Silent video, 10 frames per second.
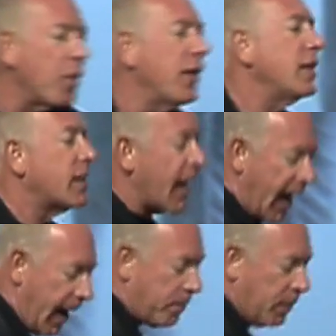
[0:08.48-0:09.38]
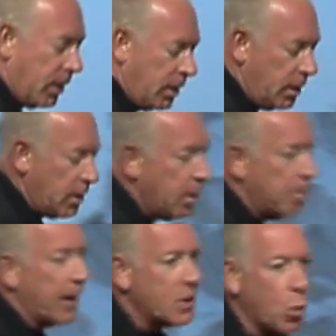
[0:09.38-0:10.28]
of things that happen
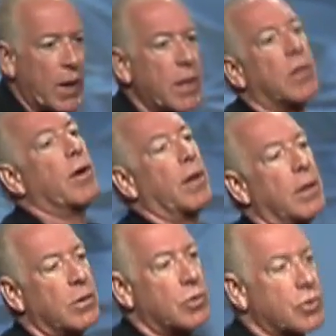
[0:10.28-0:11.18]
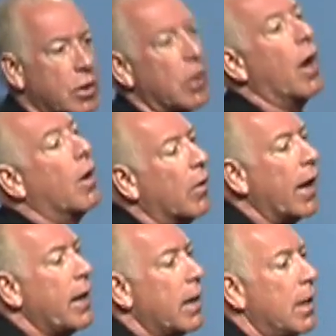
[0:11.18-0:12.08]
by 2030, just so you know,
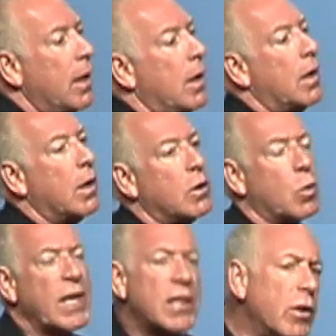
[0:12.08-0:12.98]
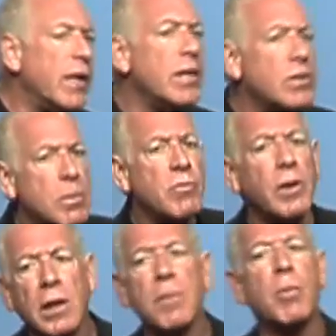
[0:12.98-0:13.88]
right? 2030 is a
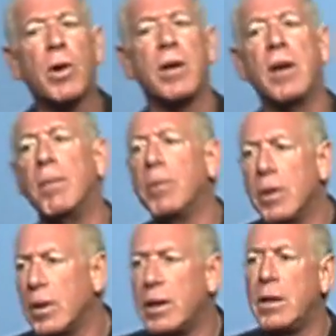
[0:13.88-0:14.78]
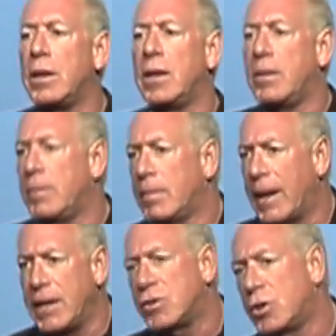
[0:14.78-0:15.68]
really important number in
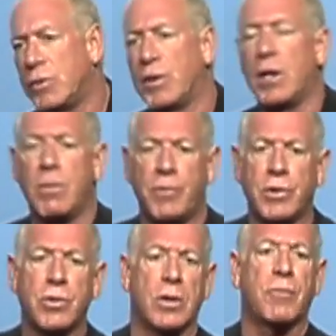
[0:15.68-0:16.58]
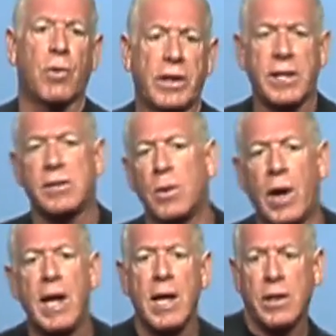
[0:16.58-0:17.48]
my Institute for Global Futures, our forecasting.
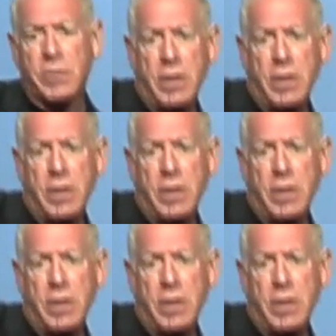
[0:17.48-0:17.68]
Why? Because a